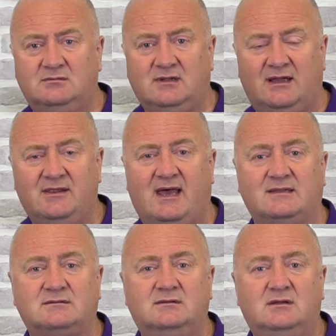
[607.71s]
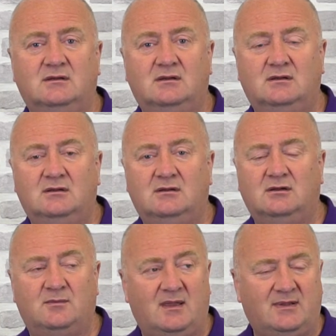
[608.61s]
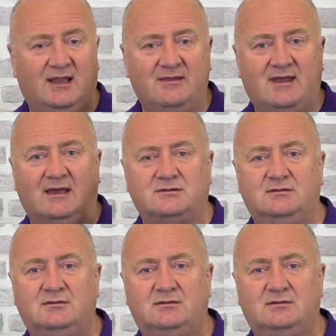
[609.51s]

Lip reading: like that, or maybe like that.